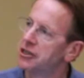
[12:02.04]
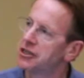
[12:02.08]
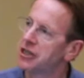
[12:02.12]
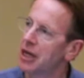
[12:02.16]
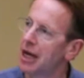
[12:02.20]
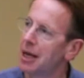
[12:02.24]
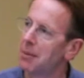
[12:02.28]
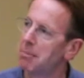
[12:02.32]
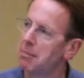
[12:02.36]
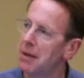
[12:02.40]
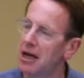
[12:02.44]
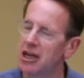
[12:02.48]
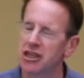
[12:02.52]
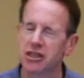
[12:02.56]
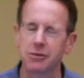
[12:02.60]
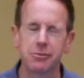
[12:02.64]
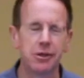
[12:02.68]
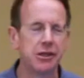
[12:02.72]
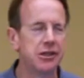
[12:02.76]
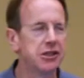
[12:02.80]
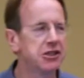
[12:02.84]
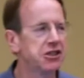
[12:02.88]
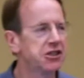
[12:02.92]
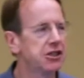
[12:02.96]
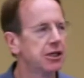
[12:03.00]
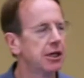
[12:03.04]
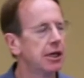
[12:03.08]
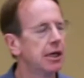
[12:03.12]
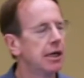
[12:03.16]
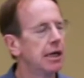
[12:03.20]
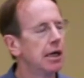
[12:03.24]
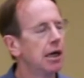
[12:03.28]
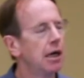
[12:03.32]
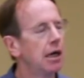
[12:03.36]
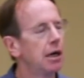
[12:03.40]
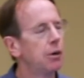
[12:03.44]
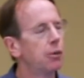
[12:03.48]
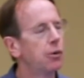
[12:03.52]
and measurements
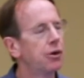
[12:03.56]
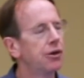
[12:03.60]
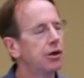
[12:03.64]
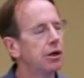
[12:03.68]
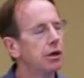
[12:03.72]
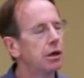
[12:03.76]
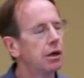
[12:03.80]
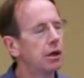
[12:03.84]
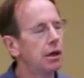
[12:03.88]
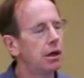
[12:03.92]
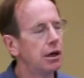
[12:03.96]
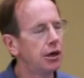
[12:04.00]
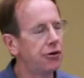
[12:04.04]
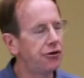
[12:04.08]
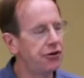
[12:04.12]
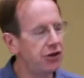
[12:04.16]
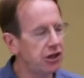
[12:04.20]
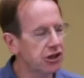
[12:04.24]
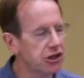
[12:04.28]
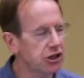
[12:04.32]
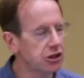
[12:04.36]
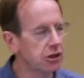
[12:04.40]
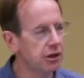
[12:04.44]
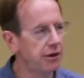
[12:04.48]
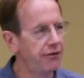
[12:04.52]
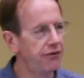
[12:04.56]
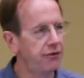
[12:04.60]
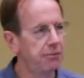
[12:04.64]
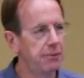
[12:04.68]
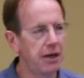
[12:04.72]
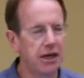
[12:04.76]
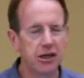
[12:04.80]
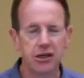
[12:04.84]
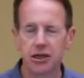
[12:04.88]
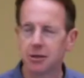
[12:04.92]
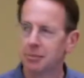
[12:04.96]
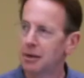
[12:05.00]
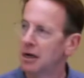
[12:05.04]
with additional
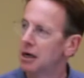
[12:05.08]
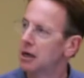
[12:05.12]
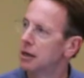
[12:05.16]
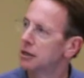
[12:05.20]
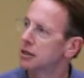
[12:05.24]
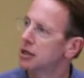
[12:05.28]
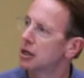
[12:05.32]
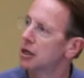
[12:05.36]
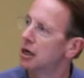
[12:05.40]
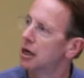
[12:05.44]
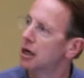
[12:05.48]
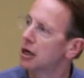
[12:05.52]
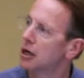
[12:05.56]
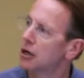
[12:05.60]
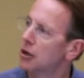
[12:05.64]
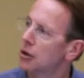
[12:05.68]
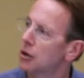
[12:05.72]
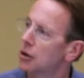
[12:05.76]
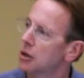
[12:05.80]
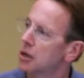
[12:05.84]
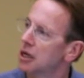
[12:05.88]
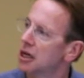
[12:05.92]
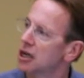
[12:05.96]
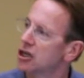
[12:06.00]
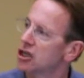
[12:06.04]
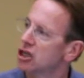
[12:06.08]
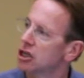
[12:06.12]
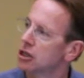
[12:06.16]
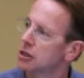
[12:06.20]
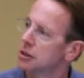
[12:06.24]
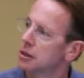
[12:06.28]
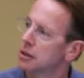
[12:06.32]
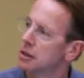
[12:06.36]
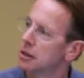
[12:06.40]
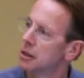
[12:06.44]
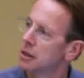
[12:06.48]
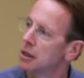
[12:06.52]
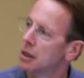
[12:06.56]
information about
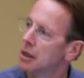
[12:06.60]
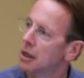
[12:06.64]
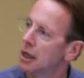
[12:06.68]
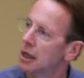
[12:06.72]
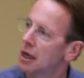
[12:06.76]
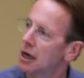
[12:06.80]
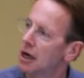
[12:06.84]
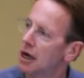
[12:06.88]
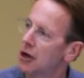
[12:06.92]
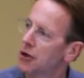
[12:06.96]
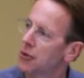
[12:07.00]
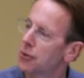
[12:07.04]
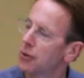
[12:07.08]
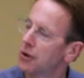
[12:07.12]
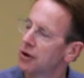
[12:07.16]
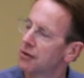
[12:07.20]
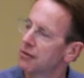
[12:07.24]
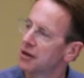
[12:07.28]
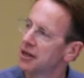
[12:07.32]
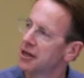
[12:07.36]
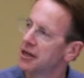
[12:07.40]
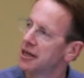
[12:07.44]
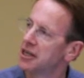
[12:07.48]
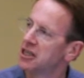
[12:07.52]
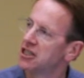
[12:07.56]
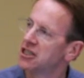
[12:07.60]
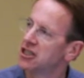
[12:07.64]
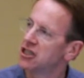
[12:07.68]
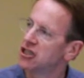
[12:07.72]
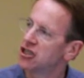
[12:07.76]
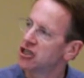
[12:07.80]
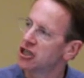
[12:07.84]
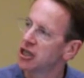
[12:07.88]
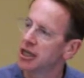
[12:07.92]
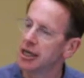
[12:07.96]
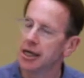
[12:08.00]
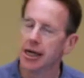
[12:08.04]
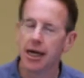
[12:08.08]
cognition, a 12-lead
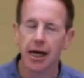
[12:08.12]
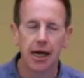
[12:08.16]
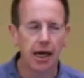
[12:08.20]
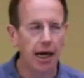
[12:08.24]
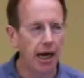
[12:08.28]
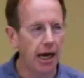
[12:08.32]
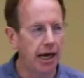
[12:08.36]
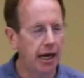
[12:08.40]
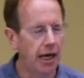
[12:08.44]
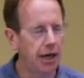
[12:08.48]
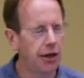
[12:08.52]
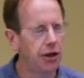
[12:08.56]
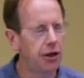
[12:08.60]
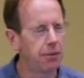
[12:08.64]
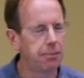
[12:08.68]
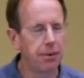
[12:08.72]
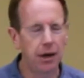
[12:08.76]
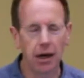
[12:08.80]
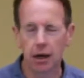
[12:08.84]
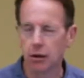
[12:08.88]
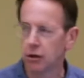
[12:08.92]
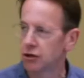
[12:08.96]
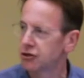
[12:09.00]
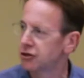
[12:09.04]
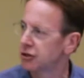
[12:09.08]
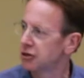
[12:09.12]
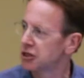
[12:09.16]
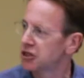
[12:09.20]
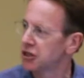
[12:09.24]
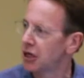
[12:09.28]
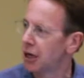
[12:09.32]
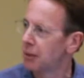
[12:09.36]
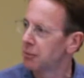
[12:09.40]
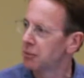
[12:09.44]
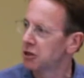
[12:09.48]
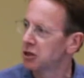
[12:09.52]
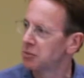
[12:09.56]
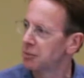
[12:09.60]
ECG, and the biological
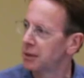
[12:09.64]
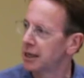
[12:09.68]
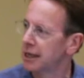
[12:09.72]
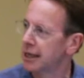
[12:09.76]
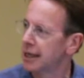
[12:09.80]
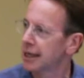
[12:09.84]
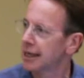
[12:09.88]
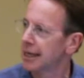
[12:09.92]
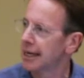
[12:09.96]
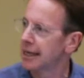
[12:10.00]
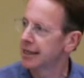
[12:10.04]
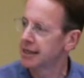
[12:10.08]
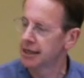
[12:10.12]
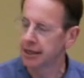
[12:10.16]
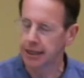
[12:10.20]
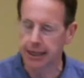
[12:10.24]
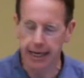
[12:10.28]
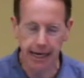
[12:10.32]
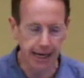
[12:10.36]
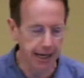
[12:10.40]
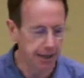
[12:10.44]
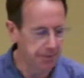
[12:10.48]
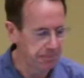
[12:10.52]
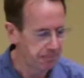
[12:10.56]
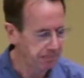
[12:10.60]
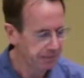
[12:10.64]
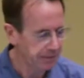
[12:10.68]
samples being collected again.